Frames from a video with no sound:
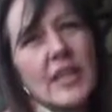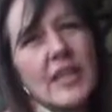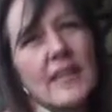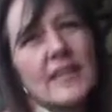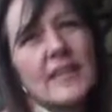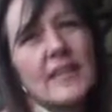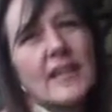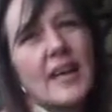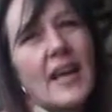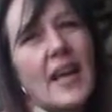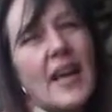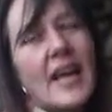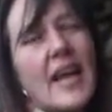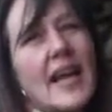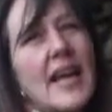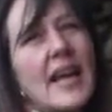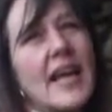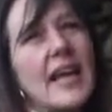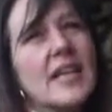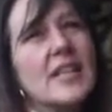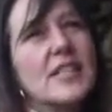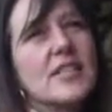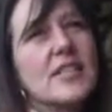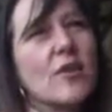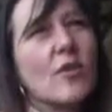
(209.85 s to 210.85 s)

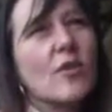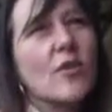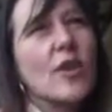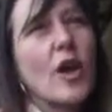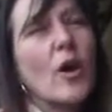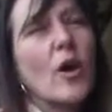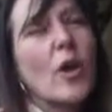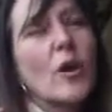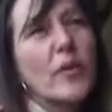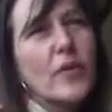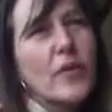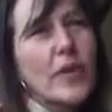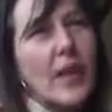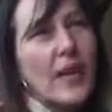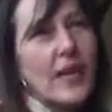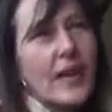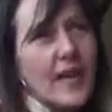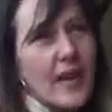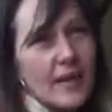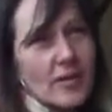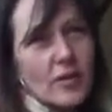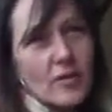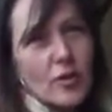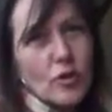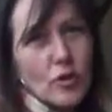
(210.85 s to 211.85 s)
and although that
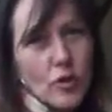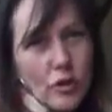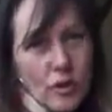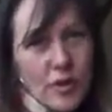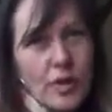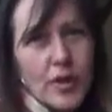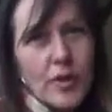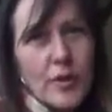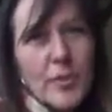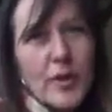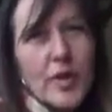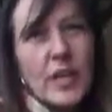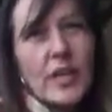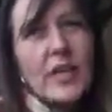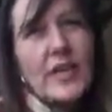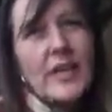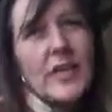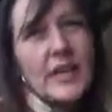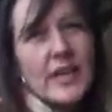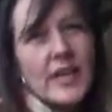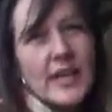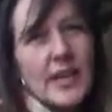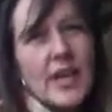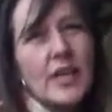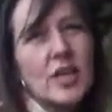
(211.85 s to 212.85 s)
had good community
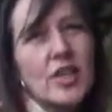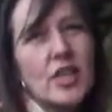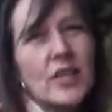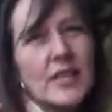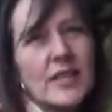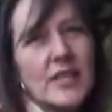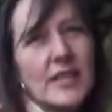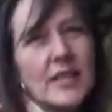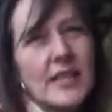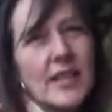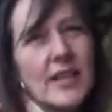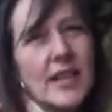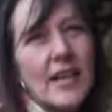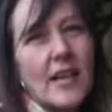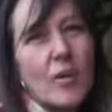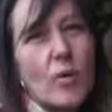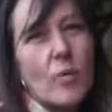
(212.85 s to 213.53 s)
connections there,